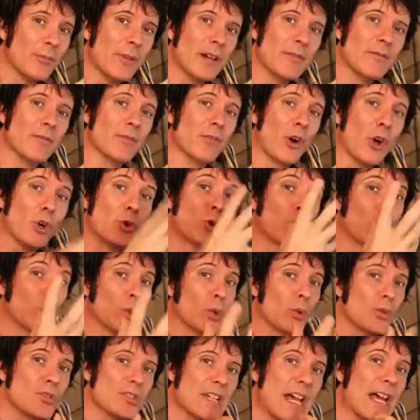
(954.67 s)
my
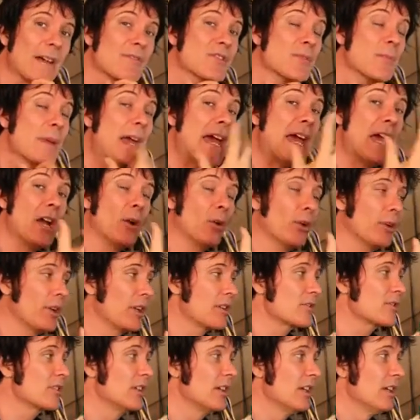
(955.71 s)
vocal to have some air on
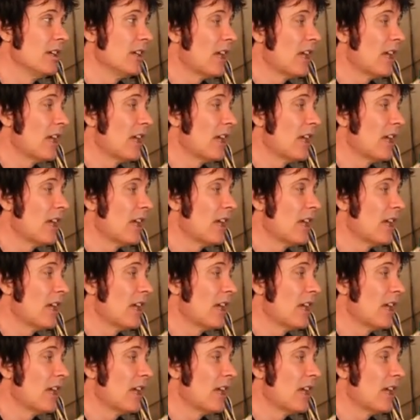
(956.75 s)
it.